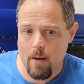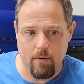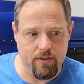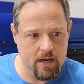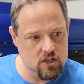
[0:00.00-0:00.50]

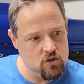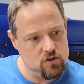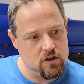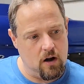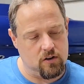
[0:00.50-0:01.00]
But then as you
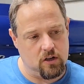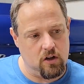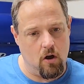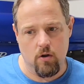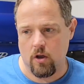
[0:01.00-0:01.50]
start to
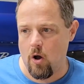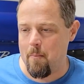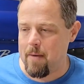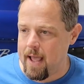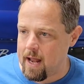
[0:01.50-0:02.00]
go, you go,
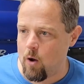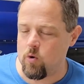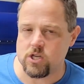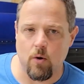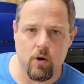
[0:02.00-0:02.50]
man, I
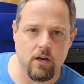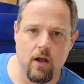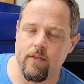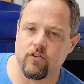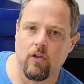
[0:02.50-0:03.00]
wish I would have
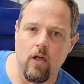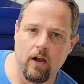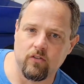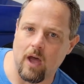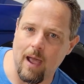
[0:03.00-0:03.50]
done this a
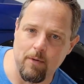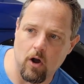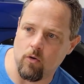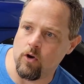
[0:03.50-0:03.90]
long time ago,